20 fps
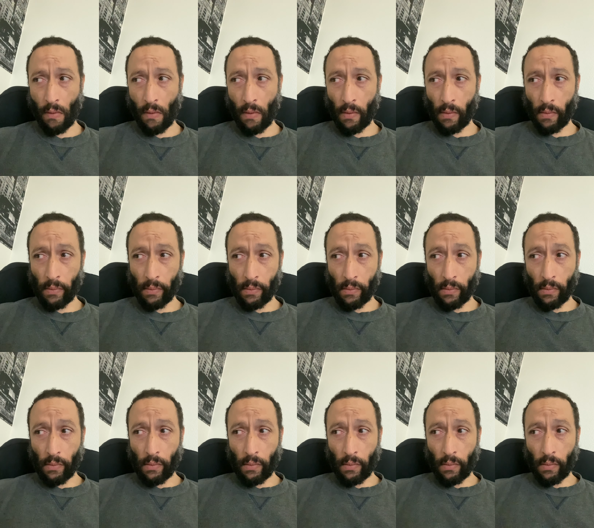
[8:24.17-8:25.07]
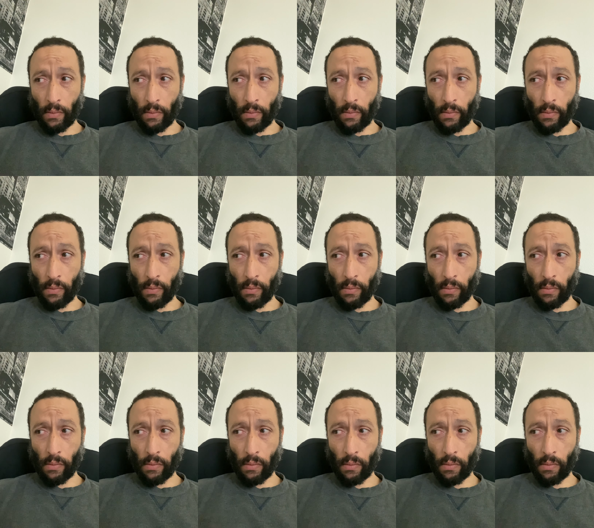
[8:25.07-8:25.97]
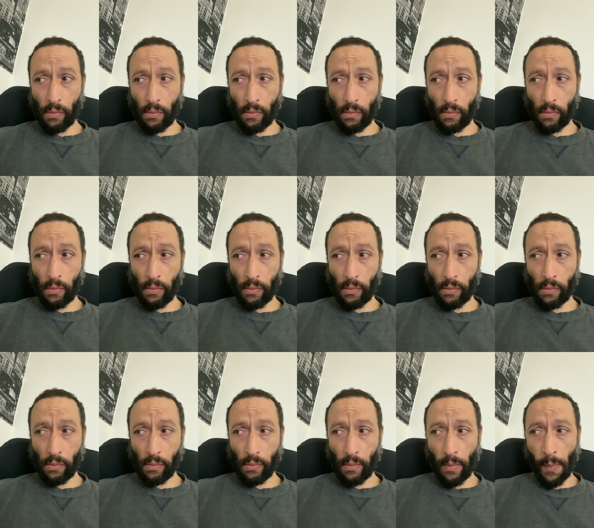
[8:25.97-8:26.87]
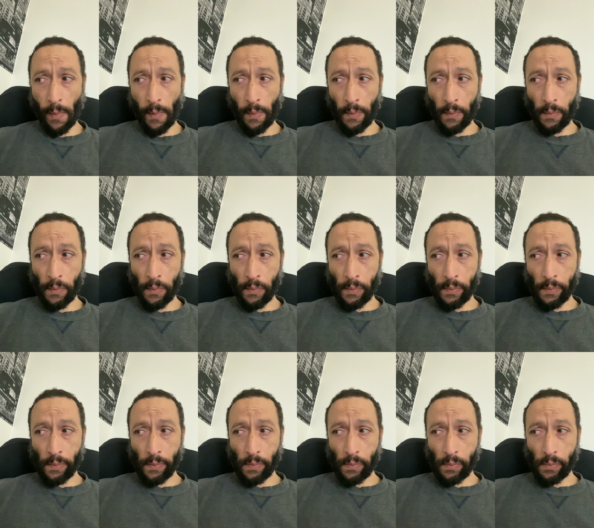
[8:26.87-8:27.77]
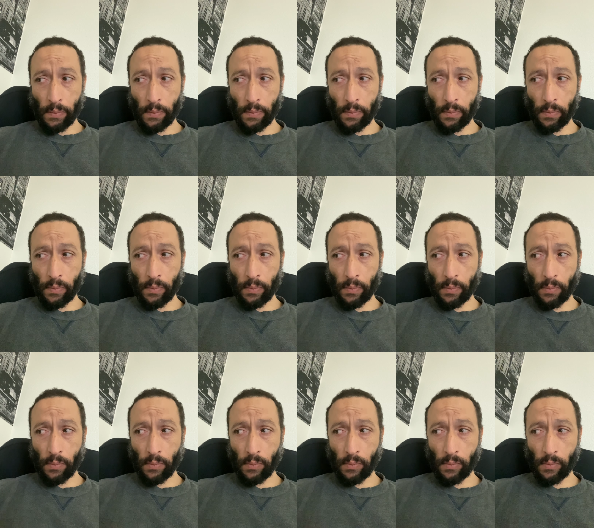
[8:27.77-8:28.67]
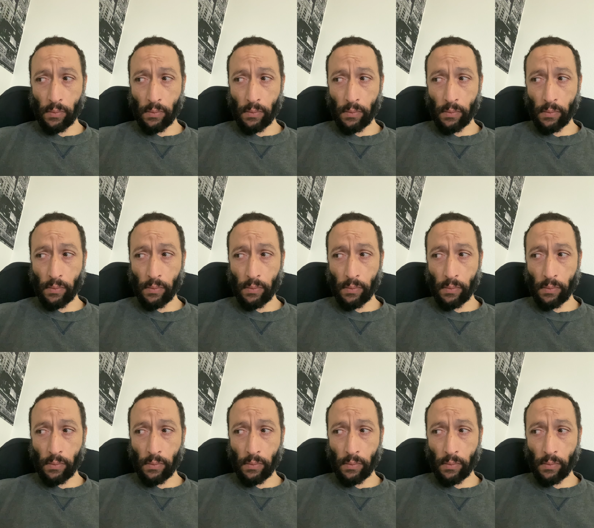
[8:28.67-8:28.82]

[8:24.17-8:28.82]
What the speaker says: (no one is talking)